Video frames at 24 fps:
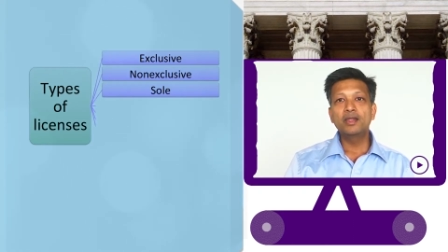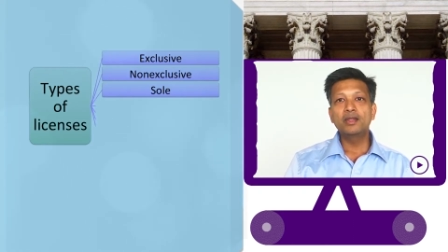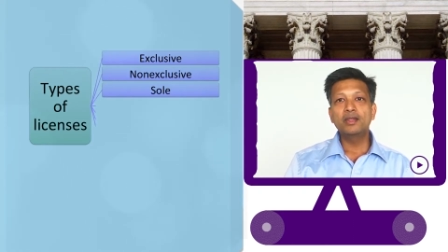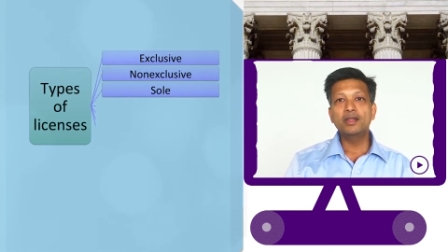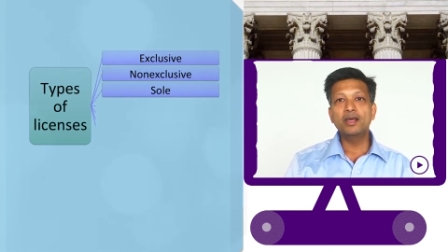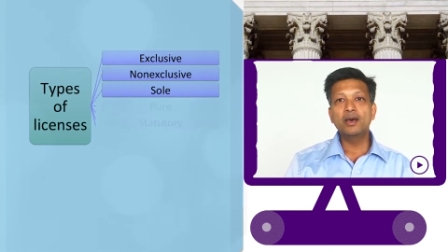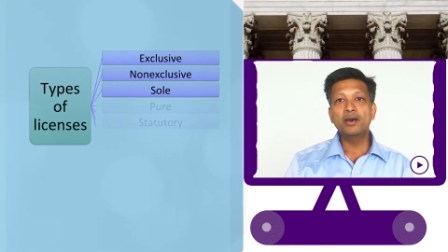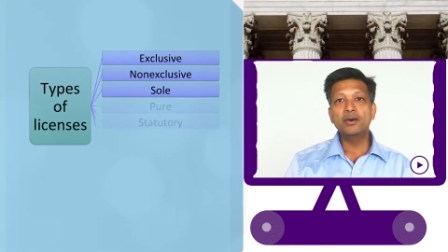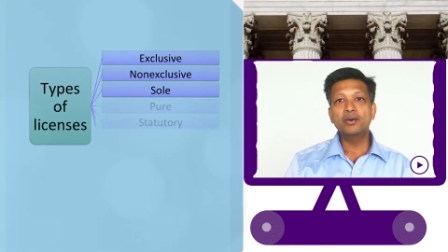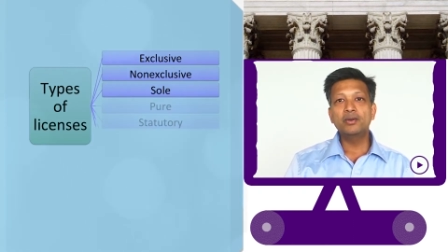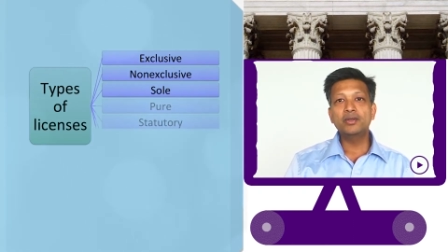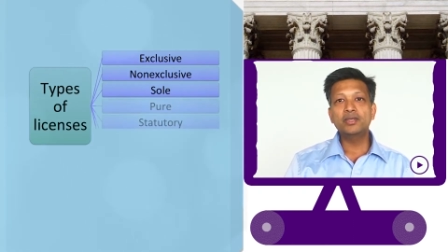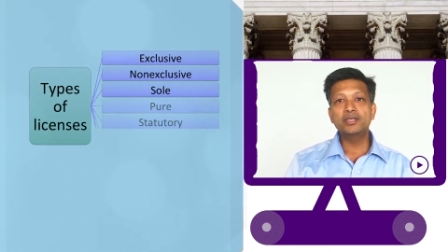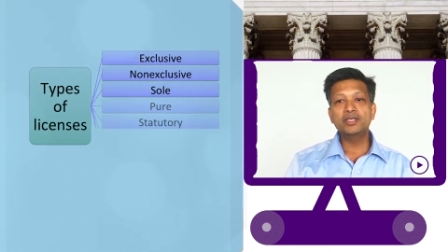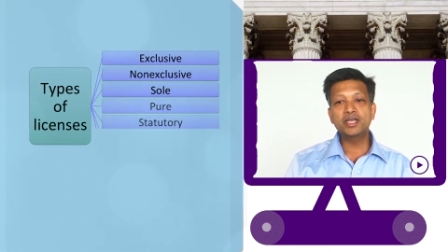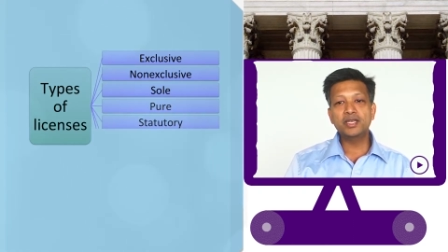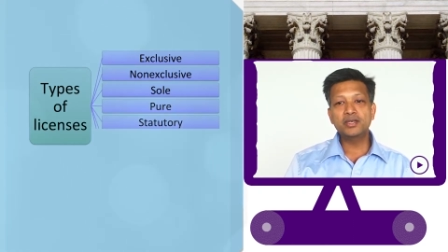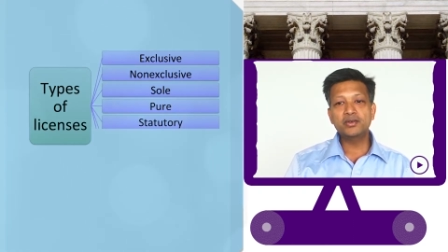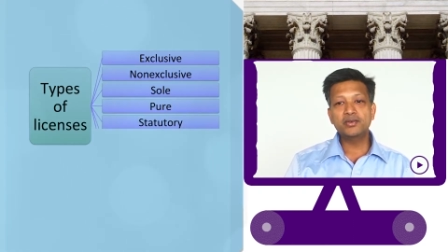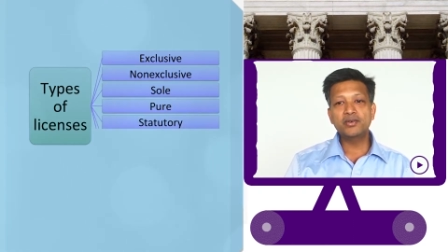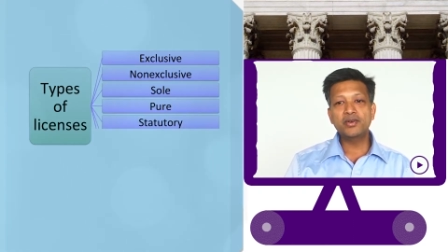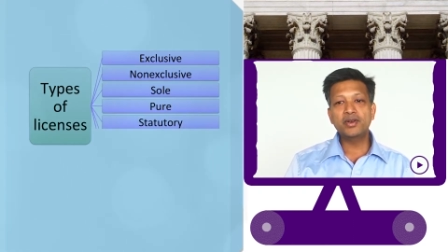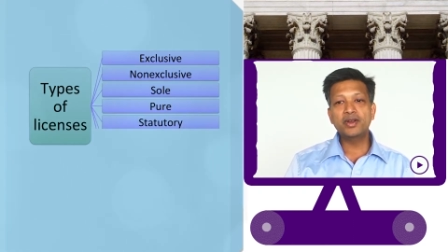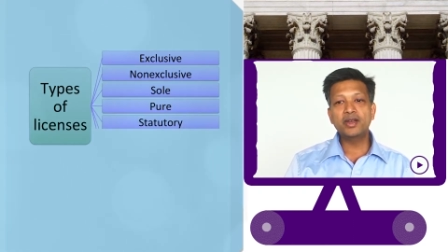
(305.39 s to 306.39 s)
Now
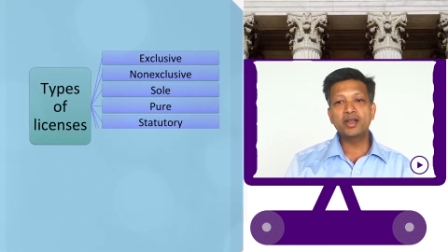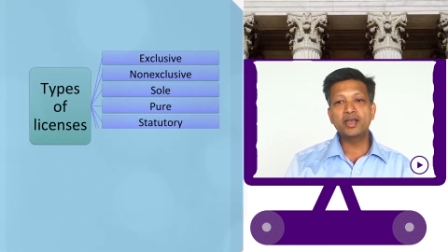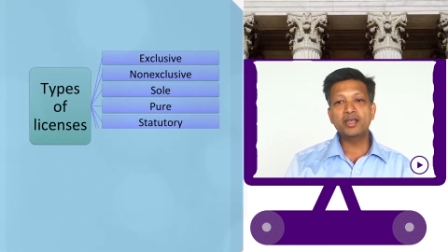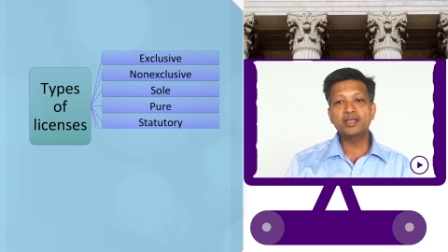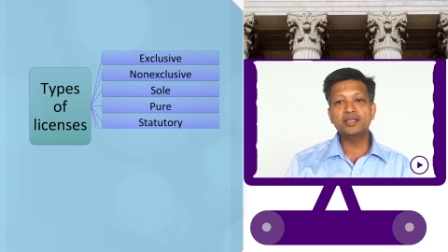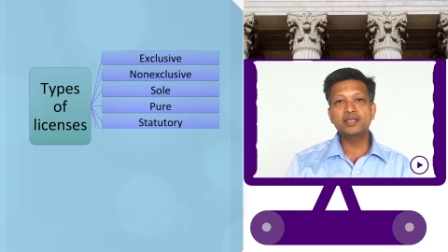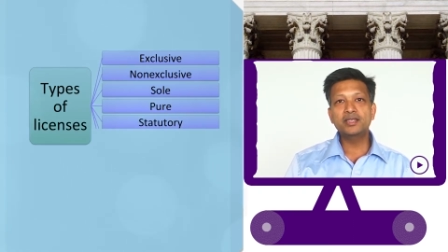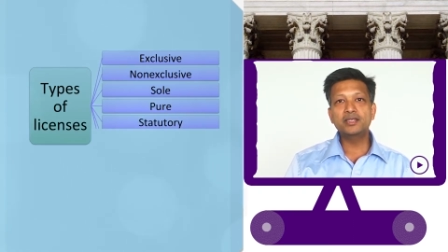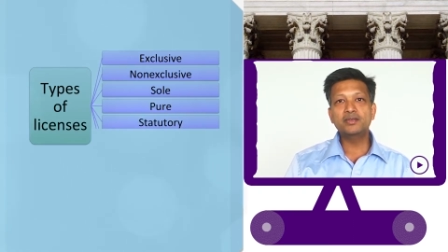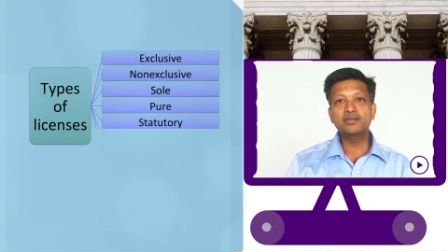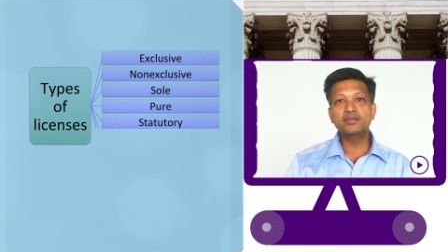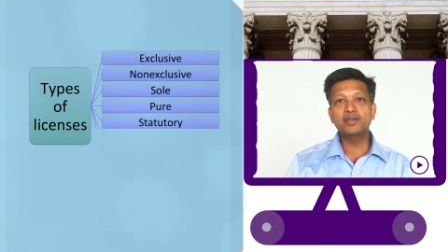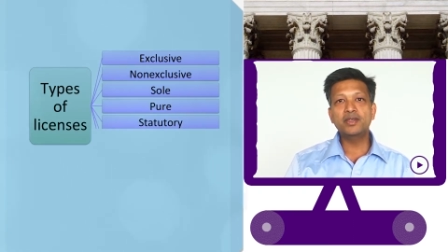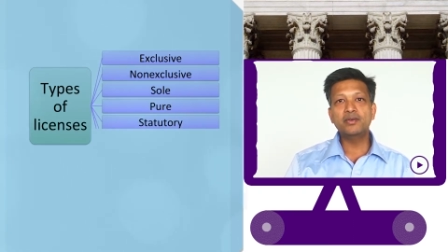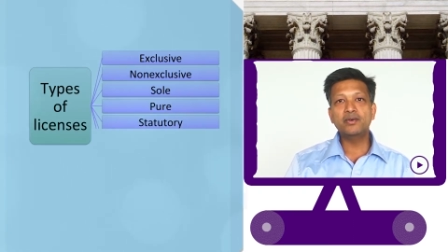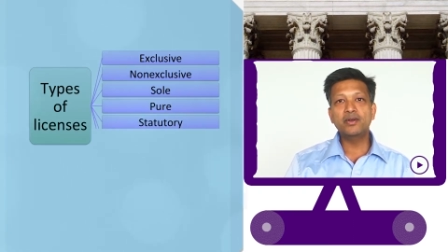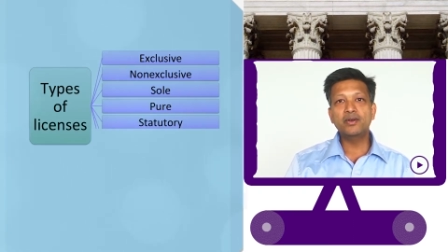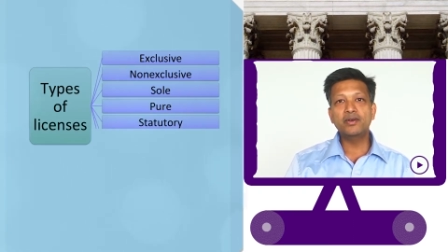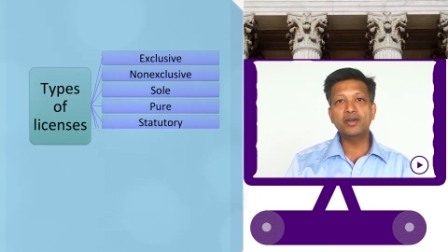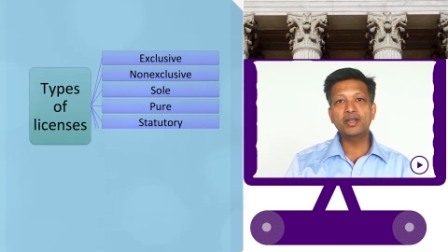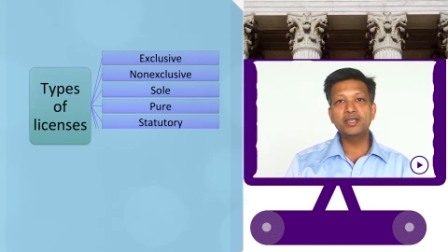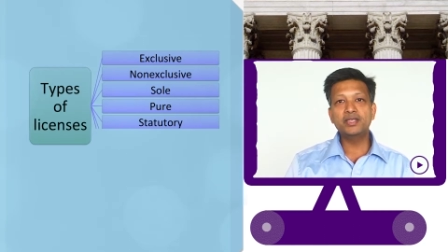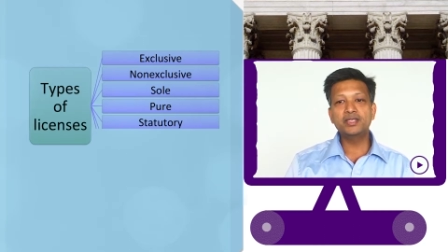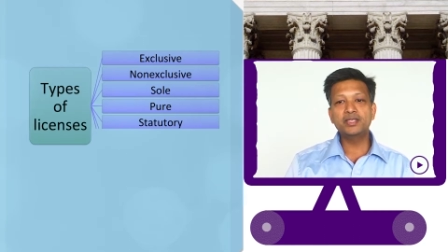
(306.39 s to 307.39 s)
statutory license we have
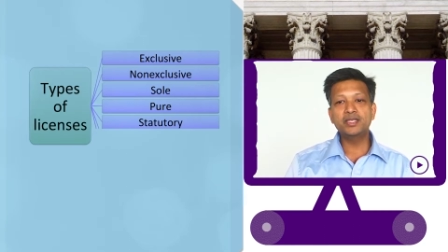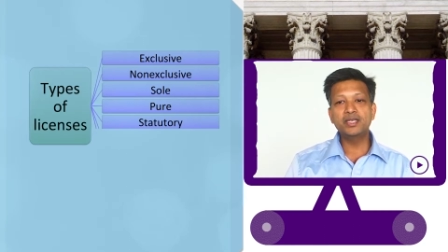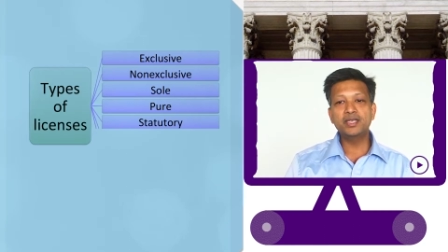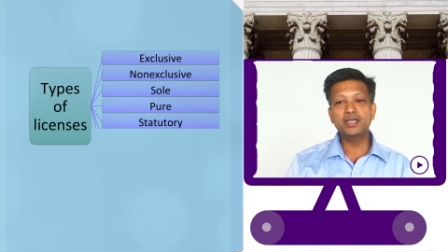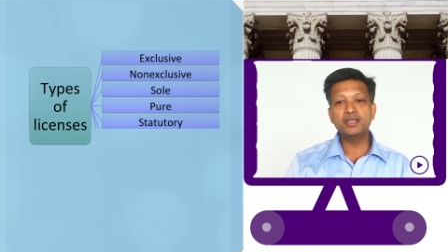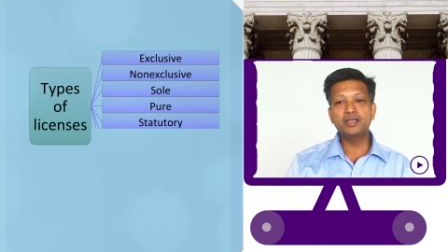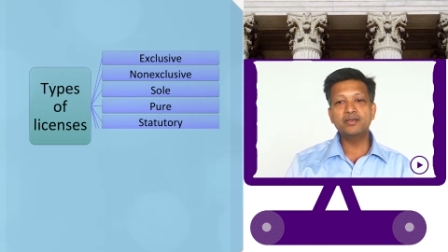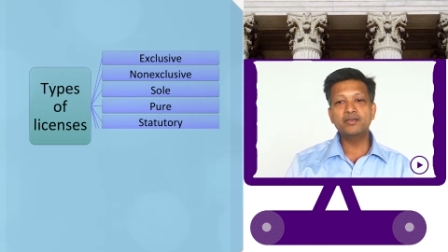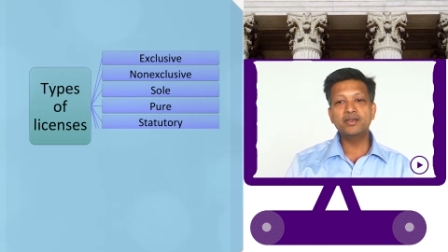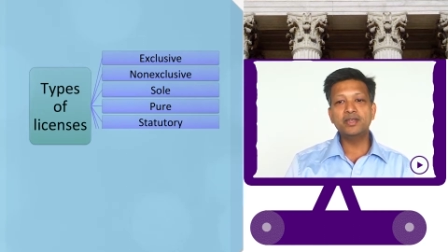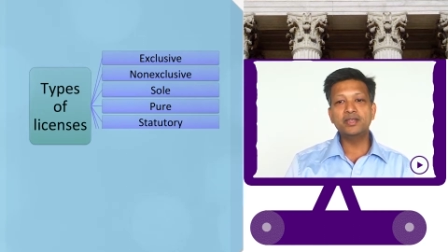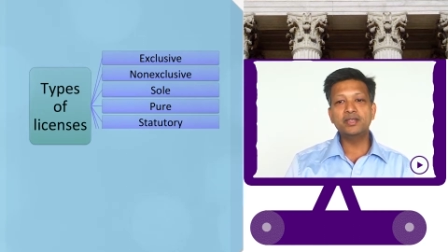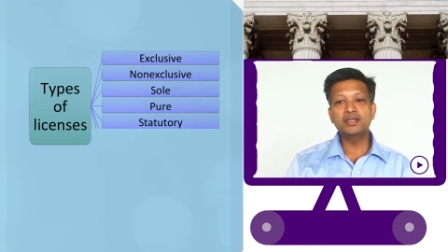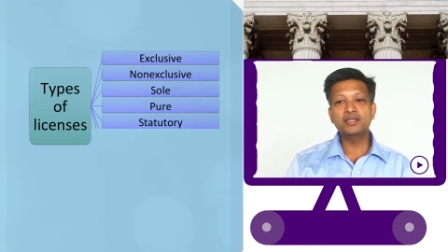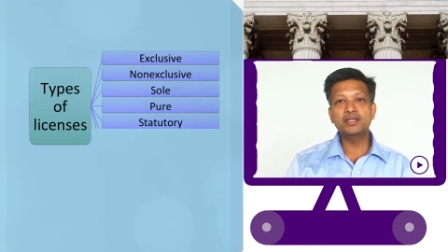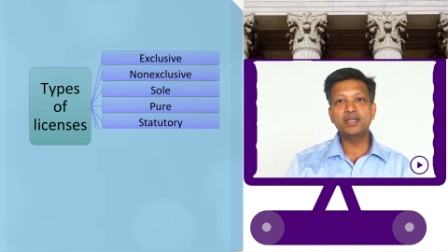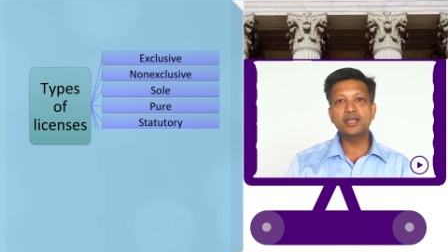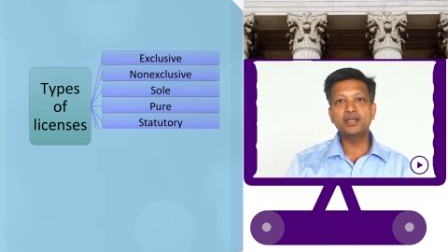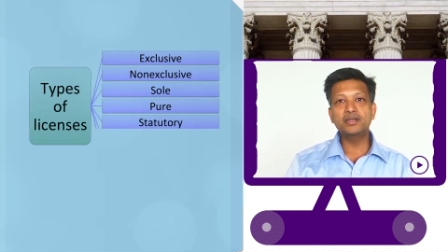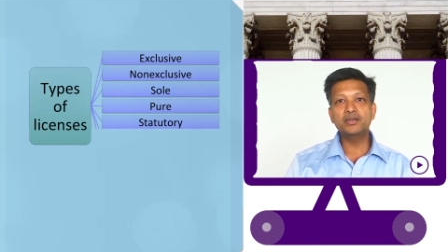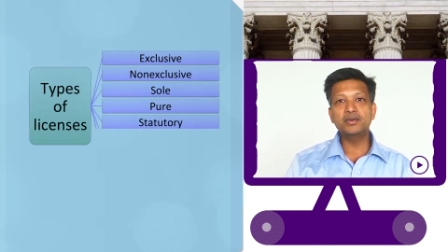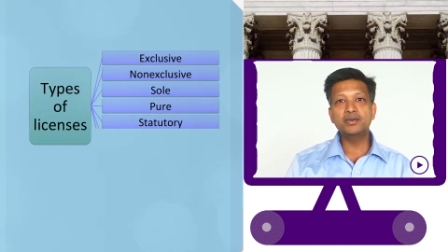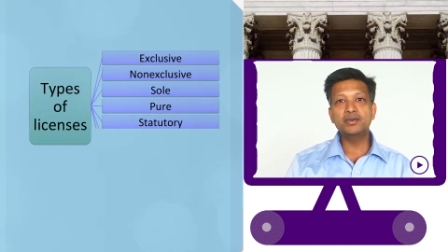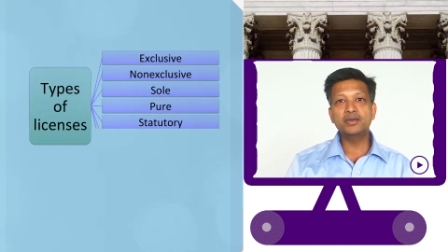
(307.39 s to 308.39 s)
already seen where the
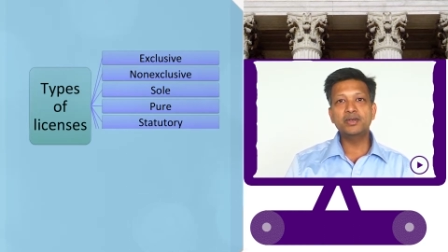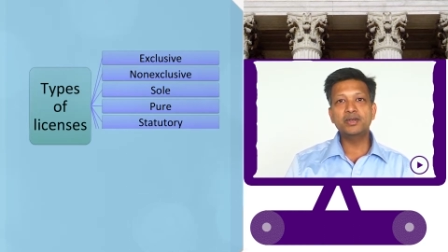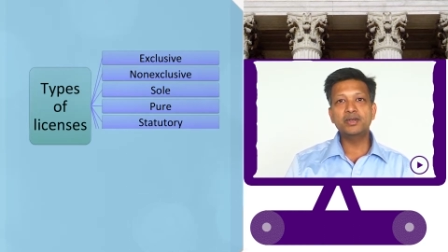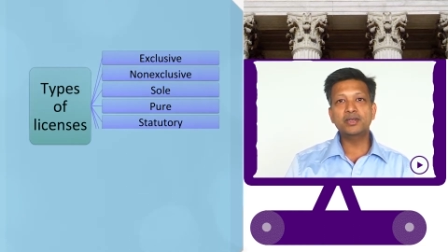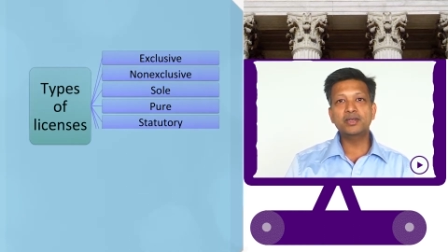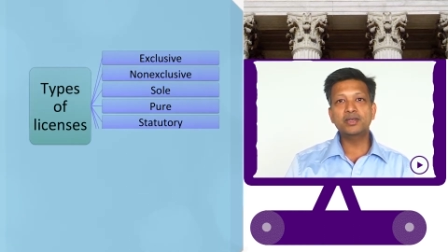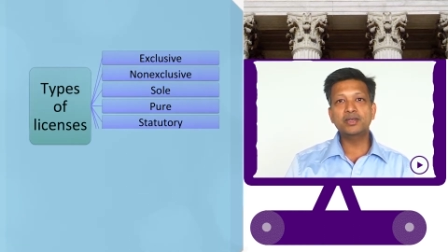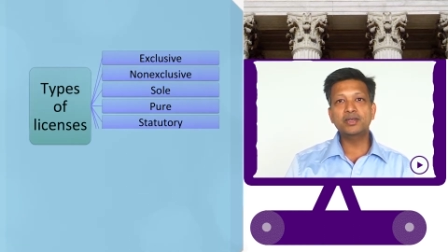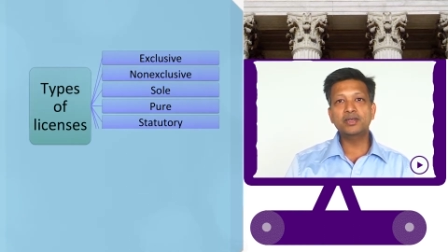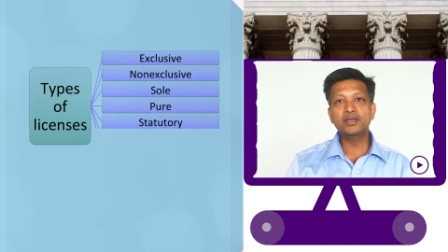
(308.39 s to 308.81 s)
statute